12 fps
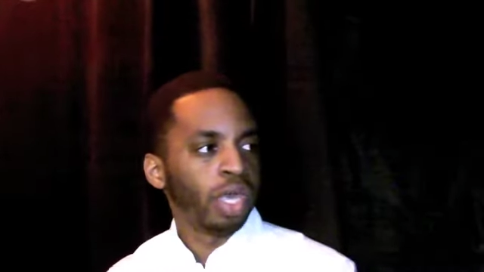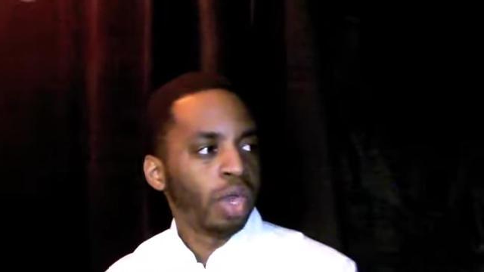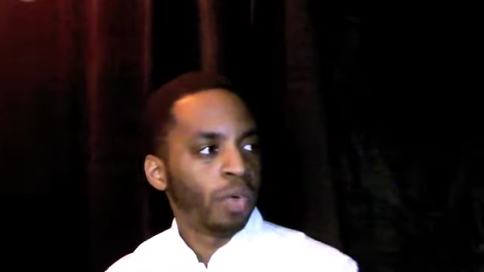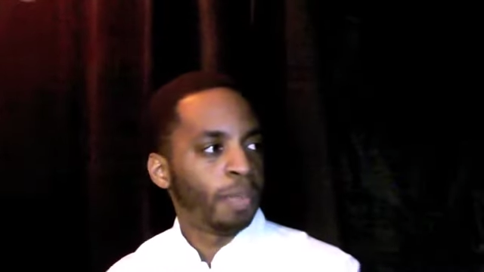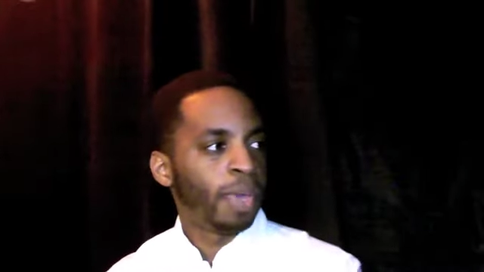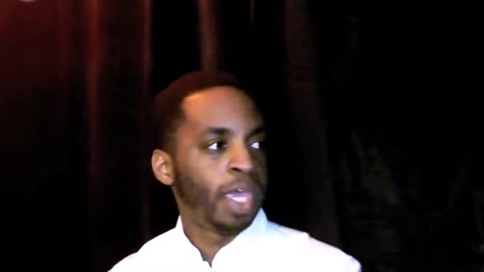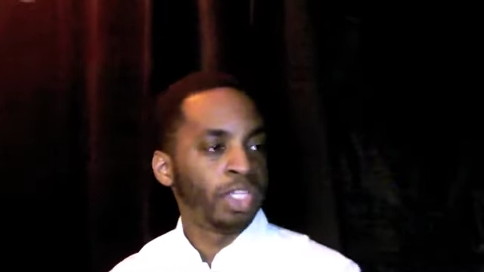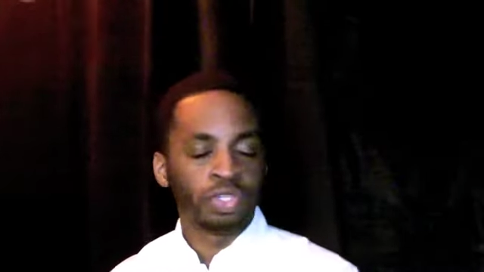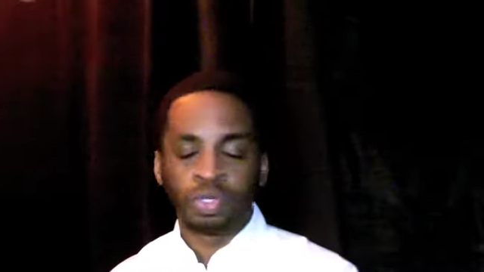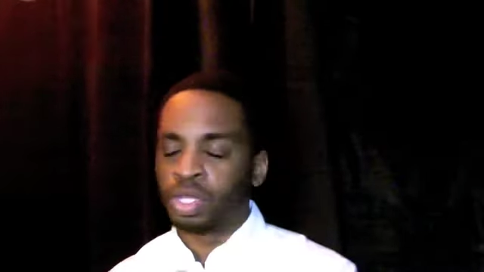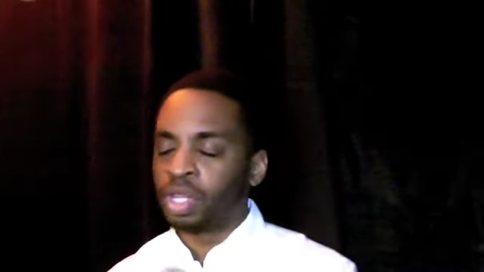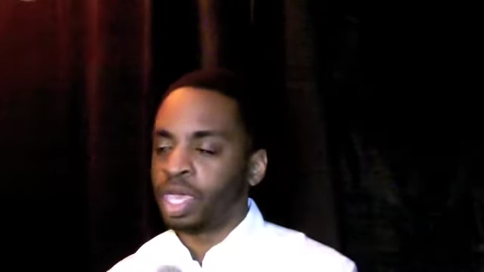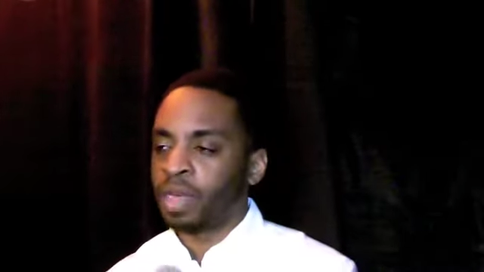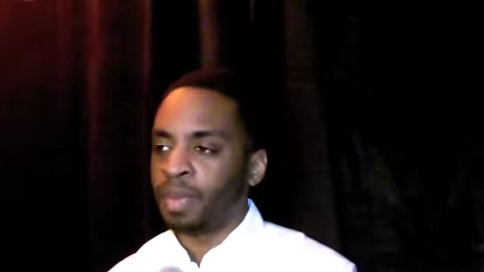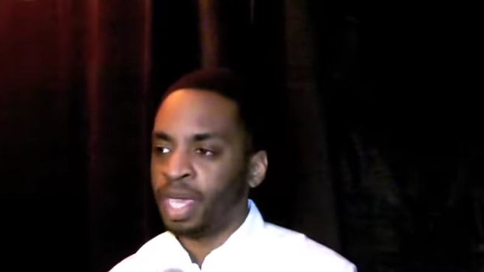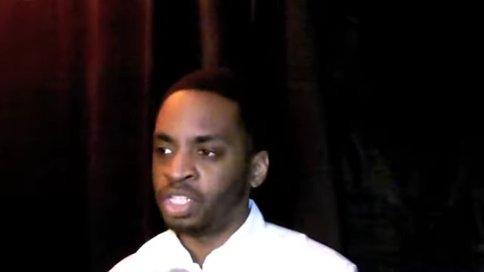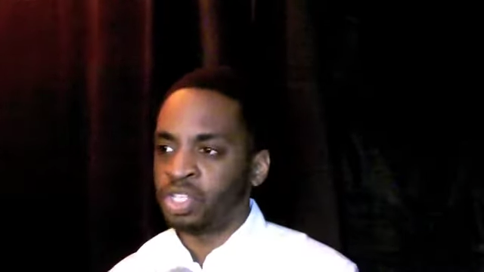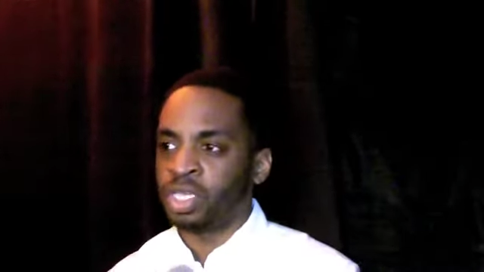With page, you can look at
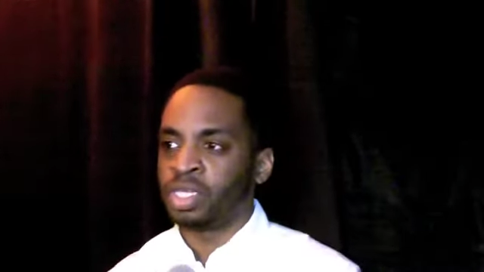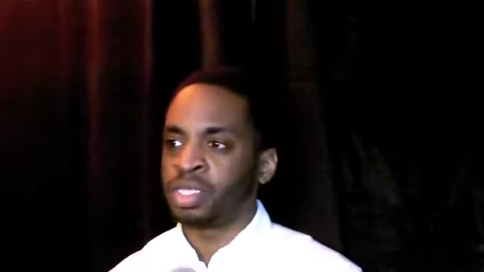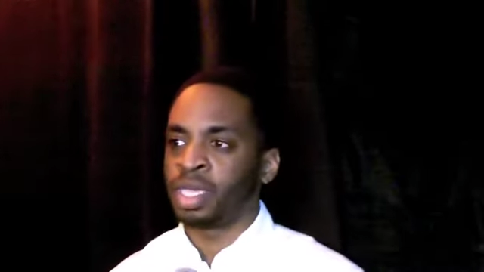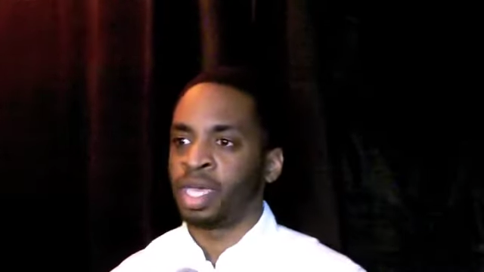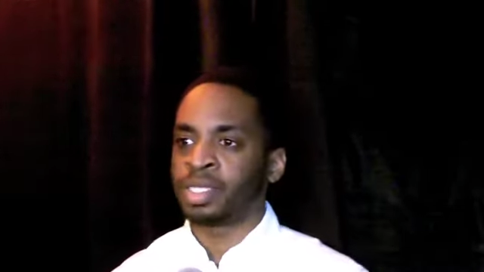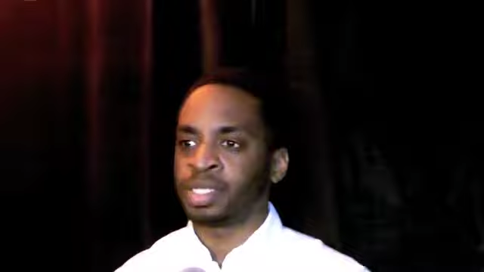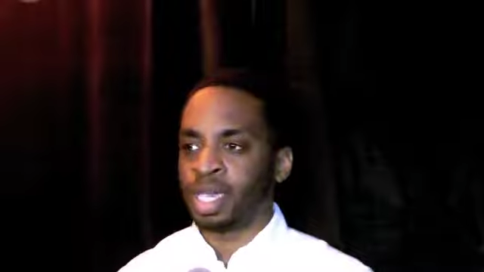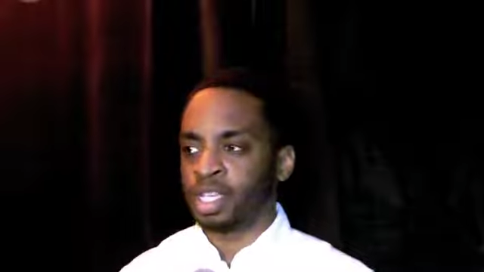page insights.